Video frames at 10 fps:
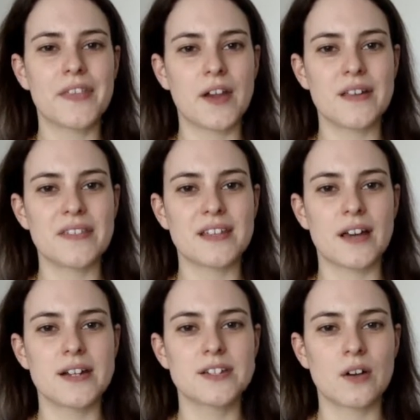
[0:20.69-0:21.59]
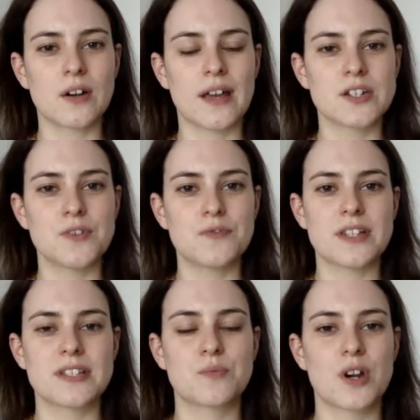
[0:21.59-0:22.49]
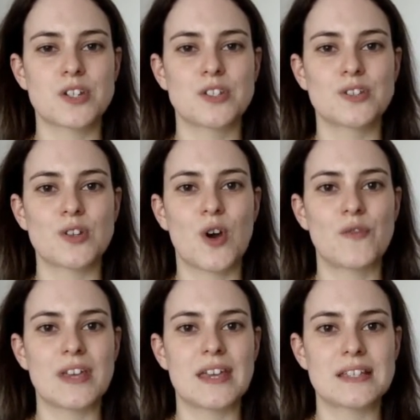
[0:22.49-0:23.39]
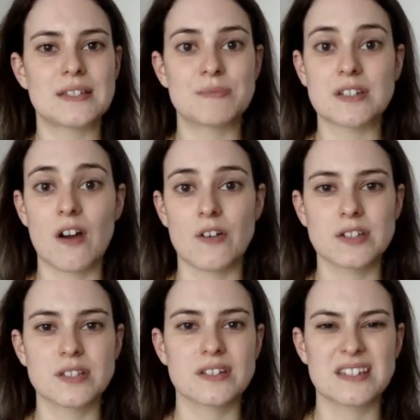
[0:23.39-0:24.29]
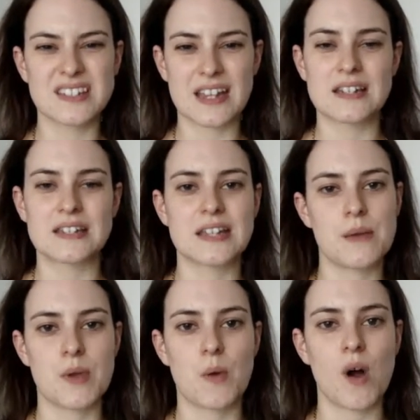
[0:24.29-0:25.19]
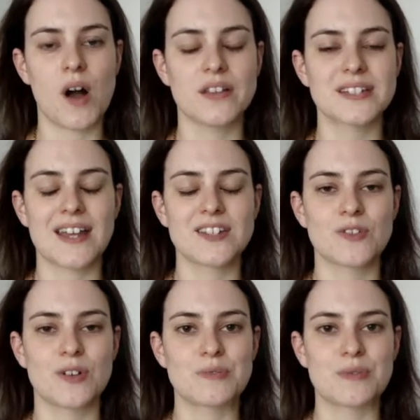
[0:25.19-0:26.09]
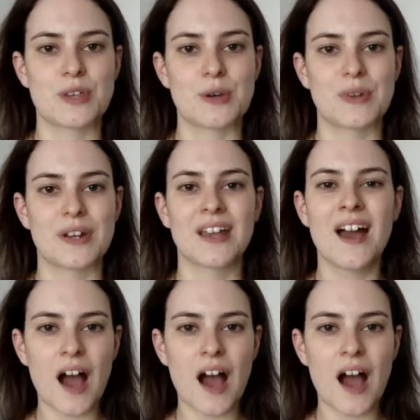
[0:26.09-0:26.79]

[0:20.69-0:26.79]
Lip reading: The only thing that I don't like to do first impressions of is mascaras, because it does tend to take me a while to get to grips with them, and